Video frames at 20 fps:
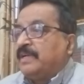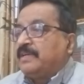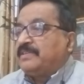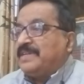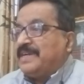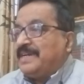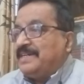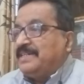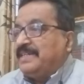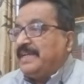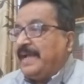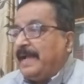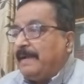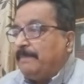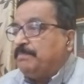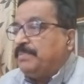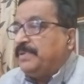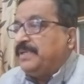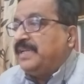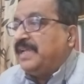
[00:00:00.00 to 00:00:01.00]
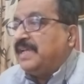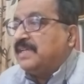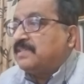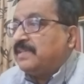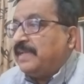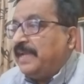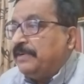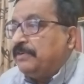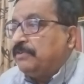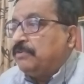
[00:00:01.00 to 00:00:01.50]
Turn happiness
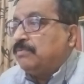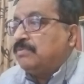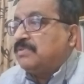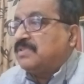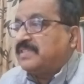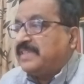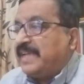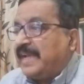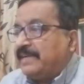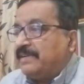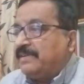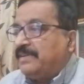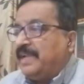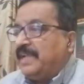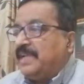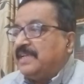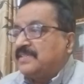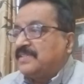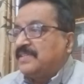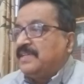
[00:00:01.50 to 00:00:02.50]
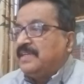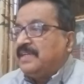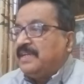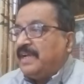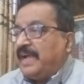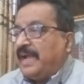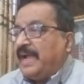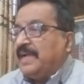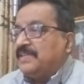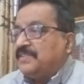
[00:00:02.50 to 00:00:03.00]
into sadness
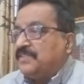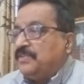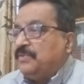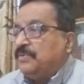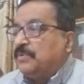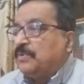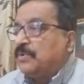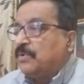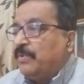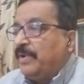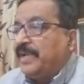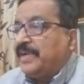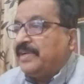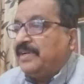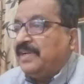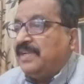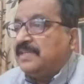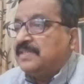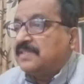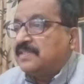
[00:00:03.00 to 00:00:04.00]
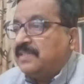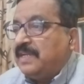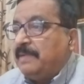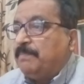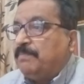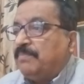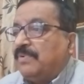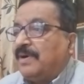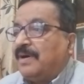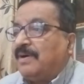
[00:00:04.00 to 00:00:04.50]
as you quickly
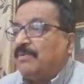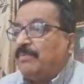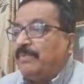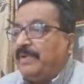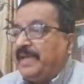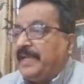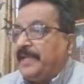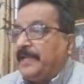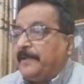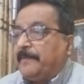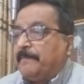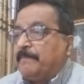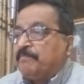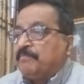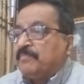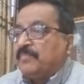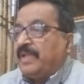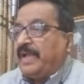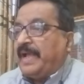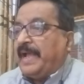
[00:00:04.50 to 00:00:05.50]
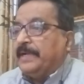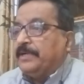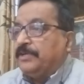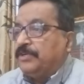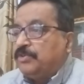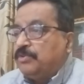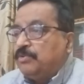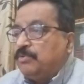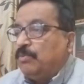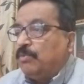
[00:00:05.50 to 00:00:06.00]
slip away,
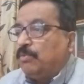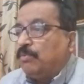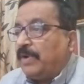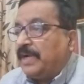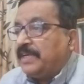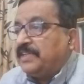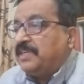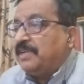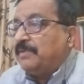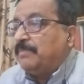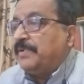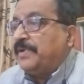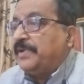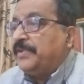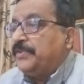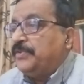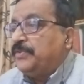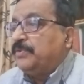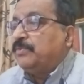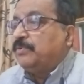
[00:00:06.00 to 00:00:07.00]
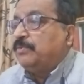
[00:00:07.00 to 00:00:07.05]
and do whatever you